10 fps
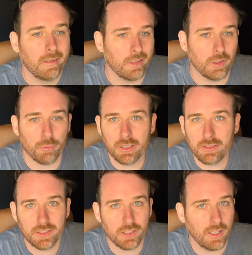your
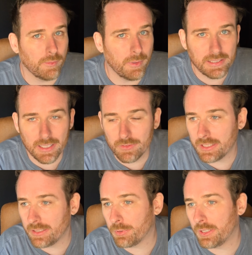prints, your
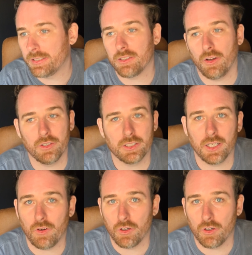11x17 prints, all this stuff,